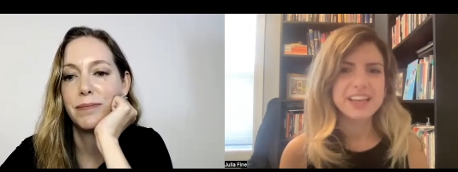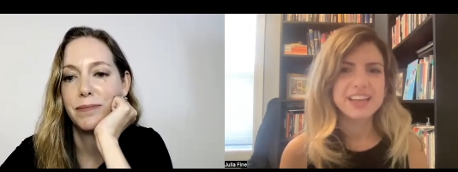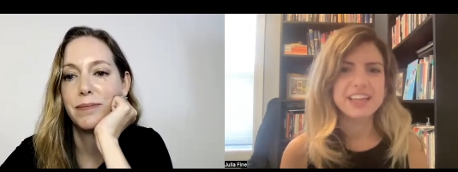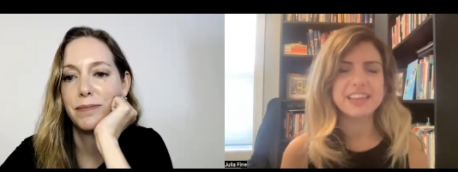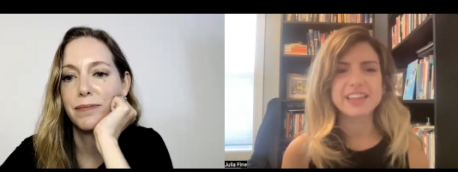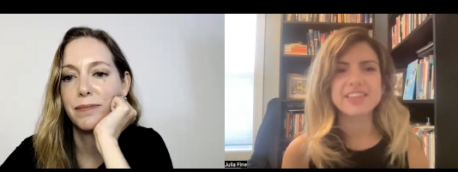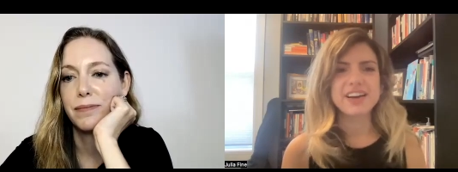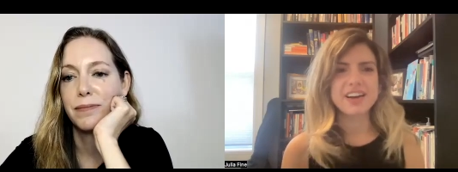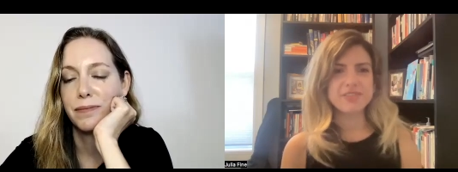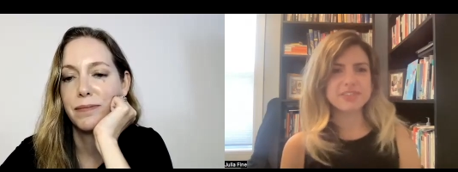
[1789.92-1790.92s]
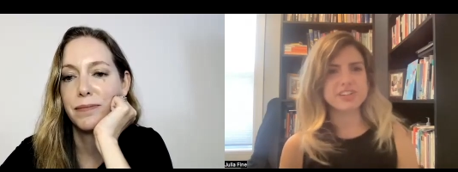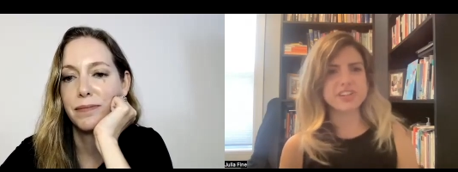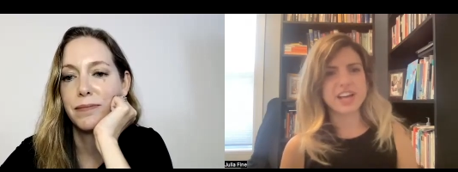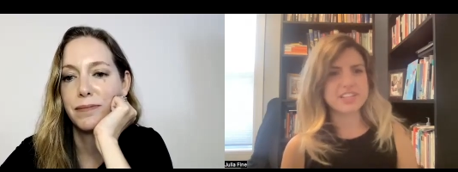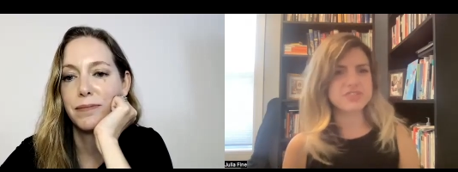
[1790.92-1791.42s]
Speaker 1: in like the original
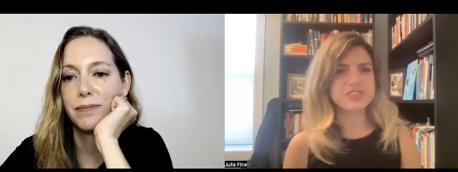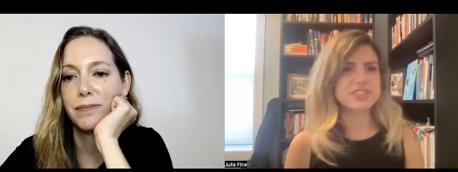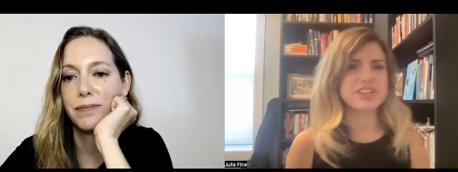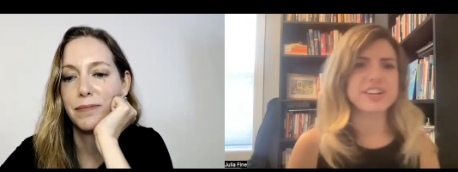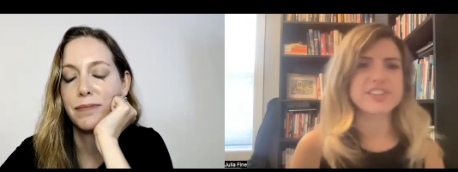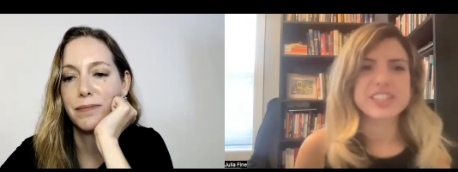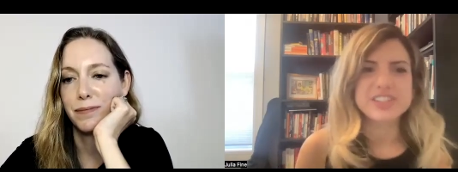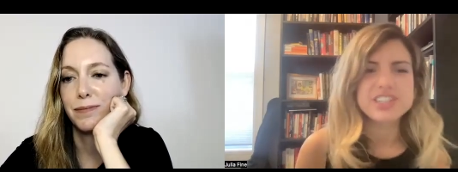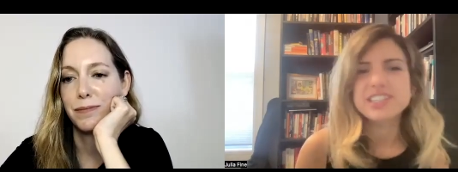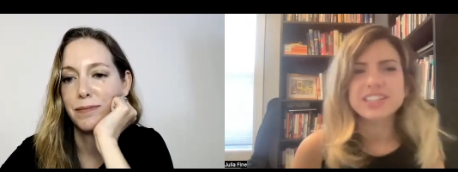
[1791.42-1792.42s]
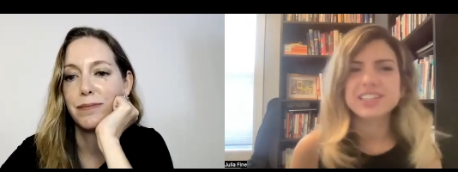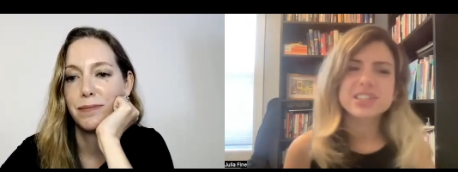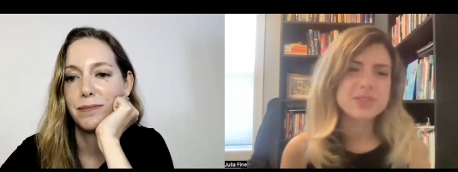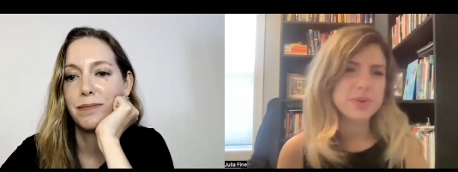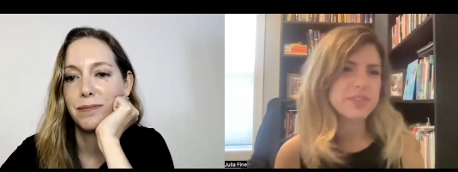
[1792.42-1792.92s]
Hans Christian Andersen, she still
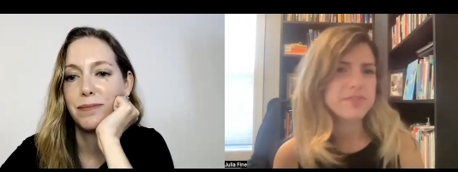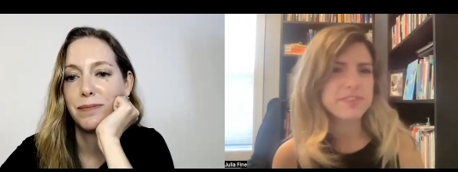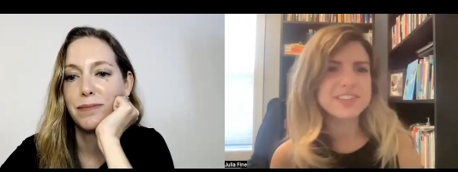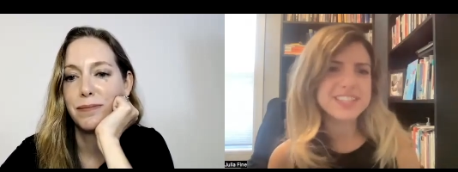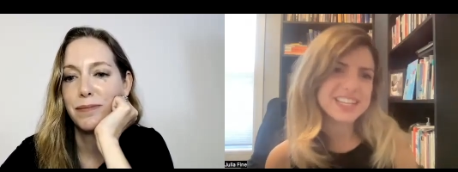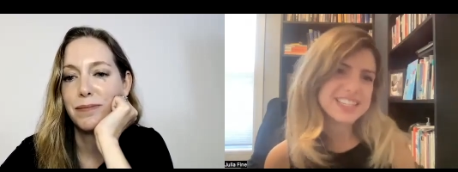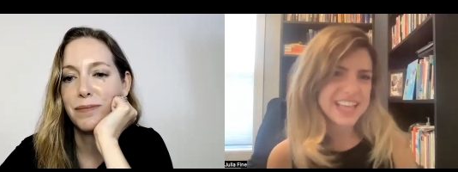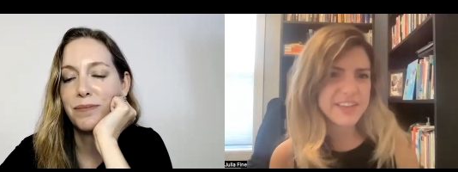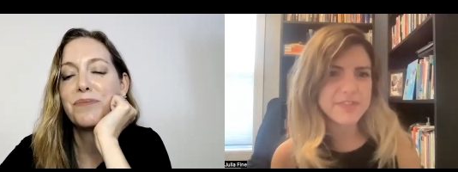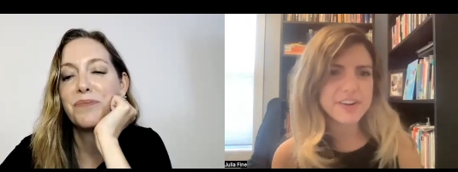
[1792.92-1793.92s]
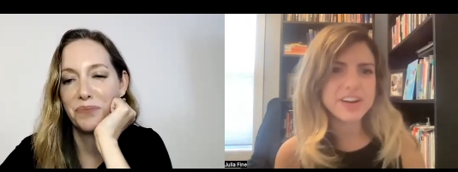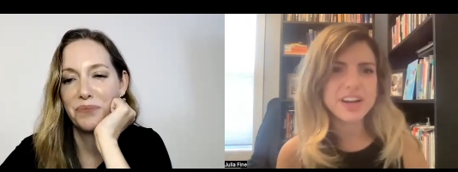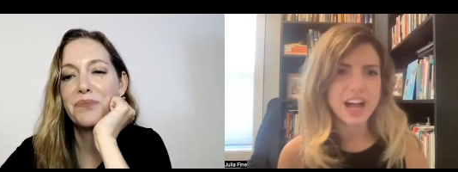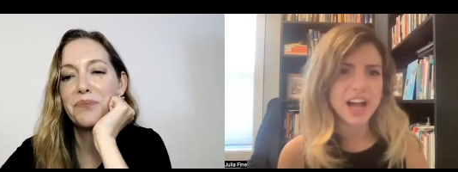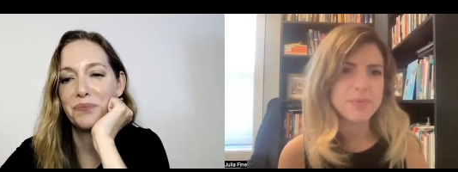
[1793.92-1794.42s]
sort of feels like a cipher,
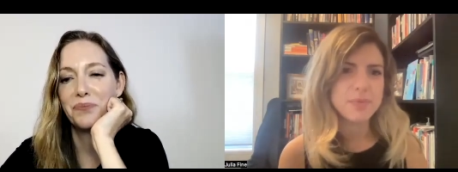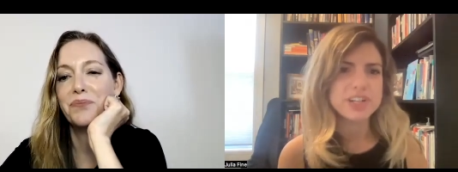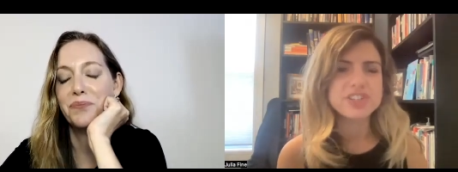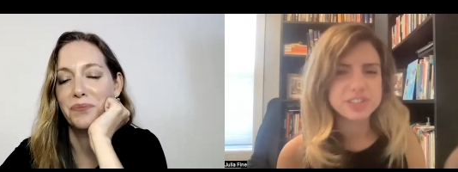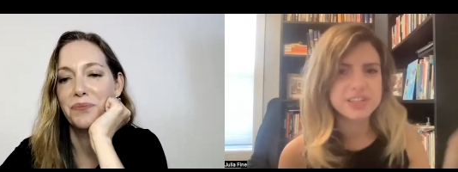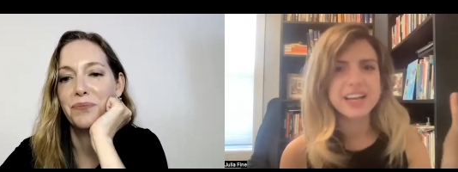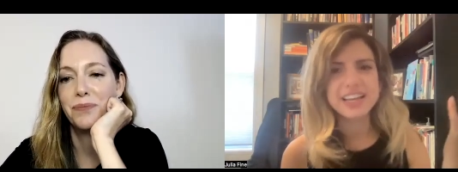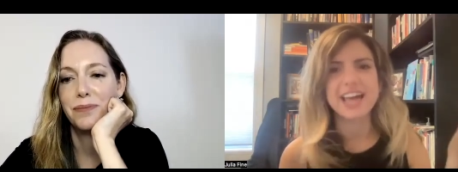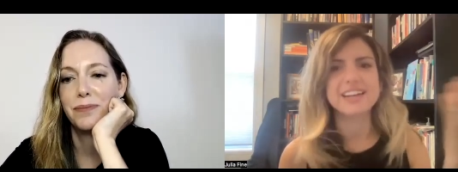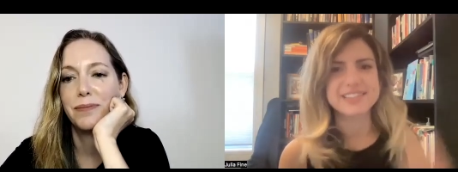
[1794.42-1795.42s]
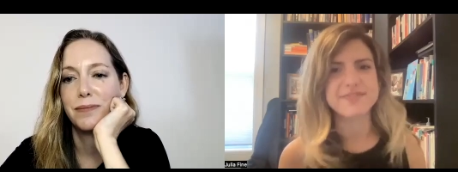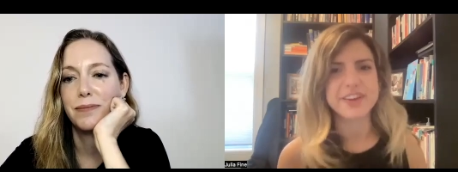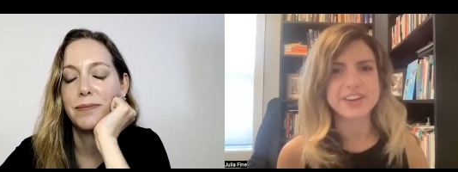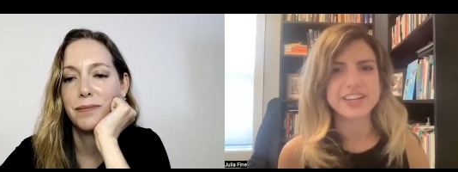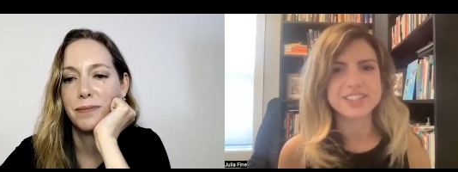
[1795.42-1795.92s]
um, which again, it's a fairy
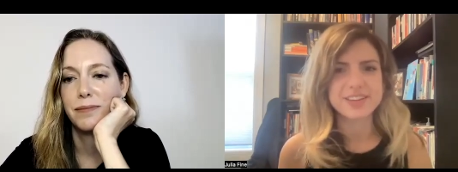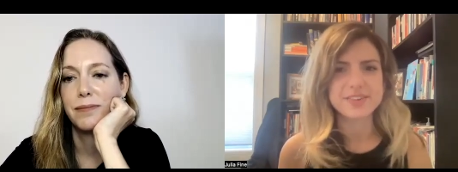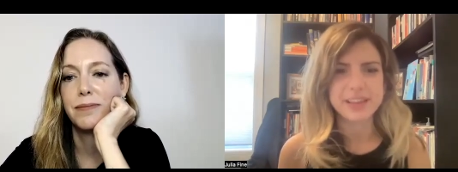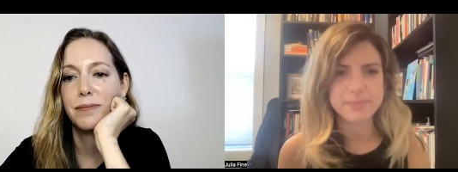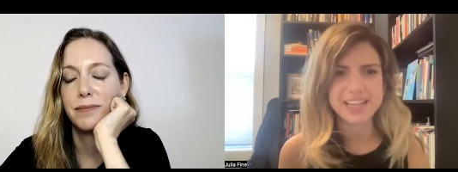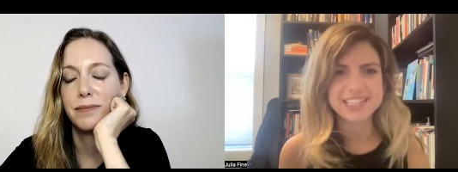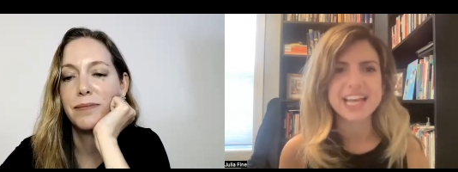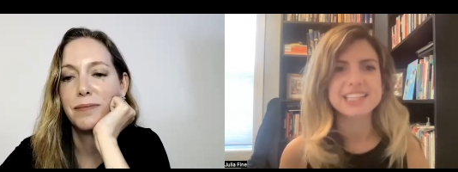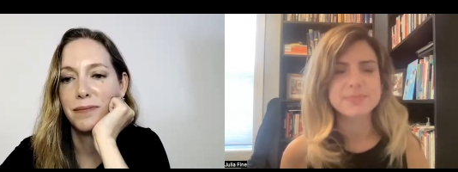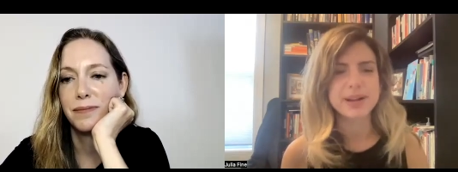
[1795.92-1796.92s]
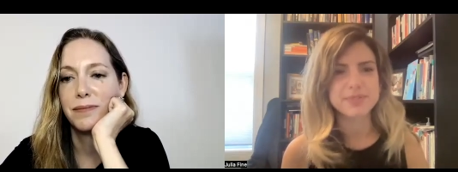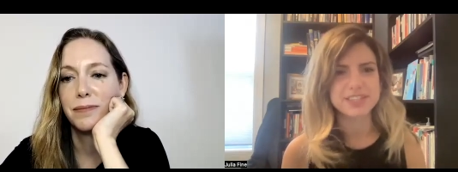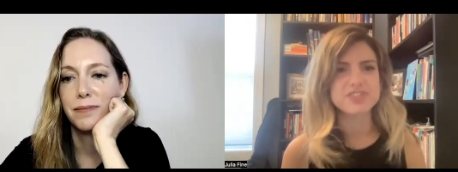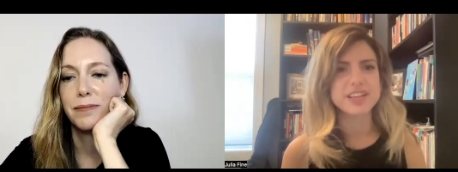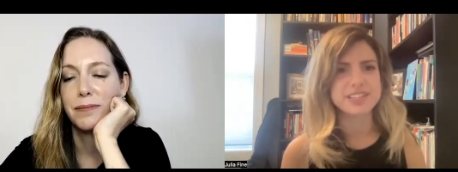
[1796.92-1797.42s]
tale, so it makes sense. But I was
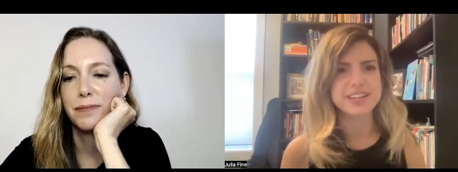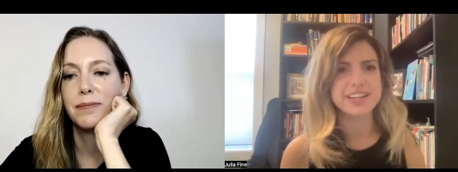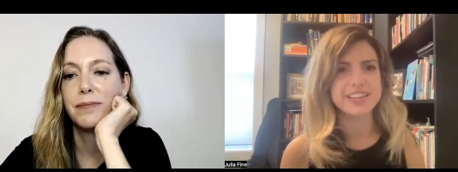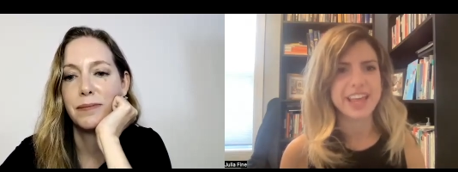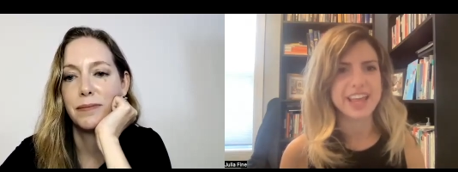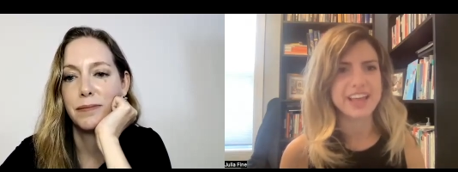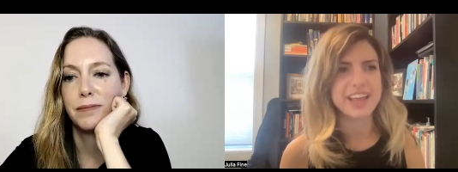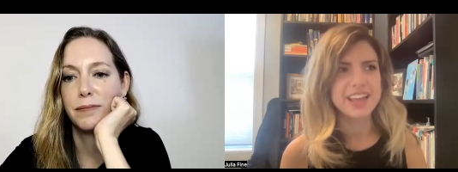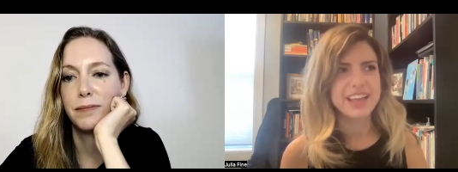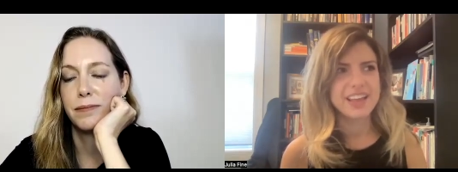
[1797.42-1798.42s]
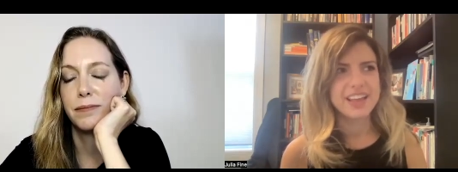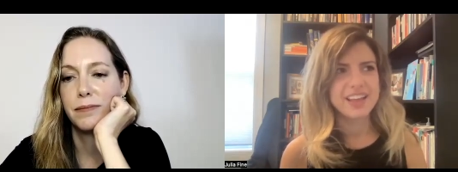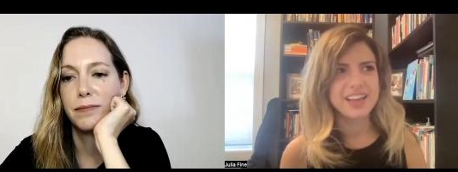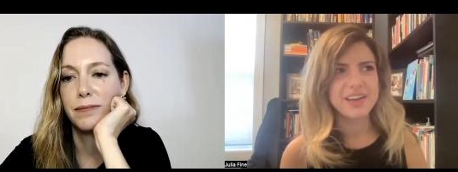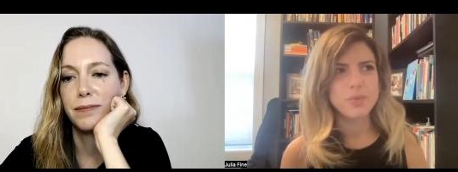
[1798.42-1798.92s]
interested in like
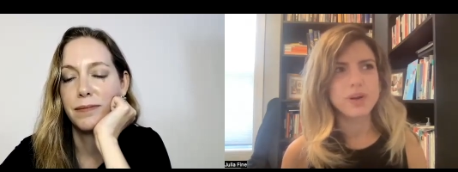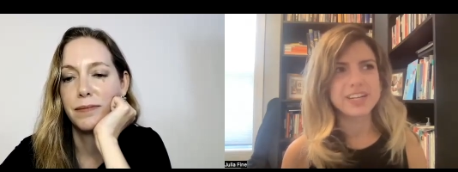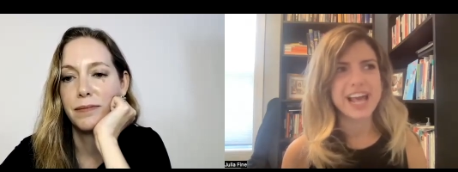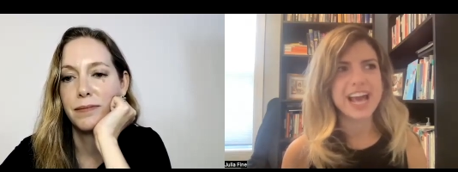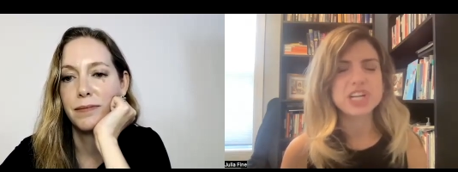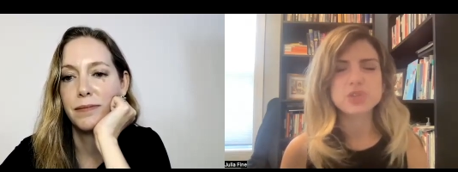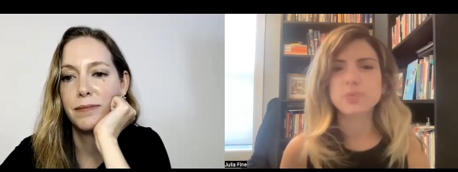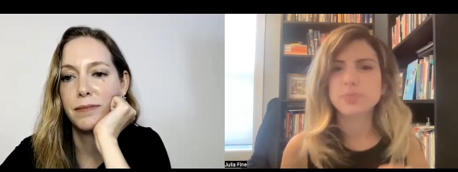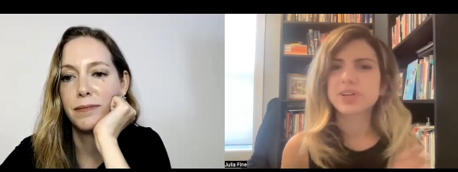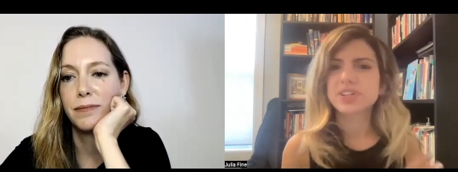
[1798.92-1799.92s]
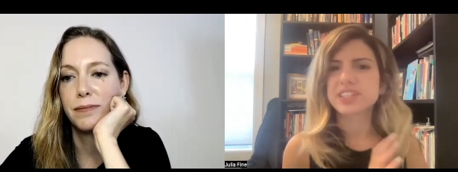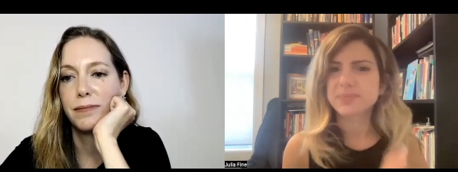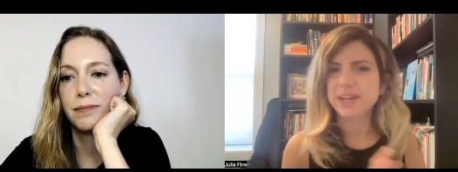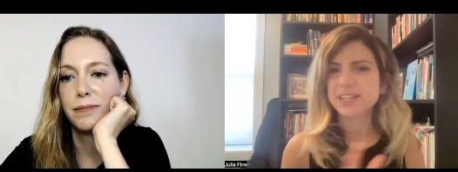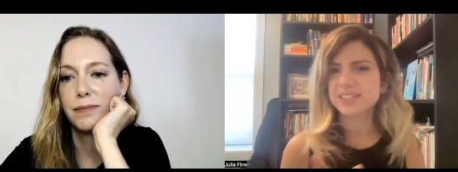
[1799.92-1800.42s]
what an actual person might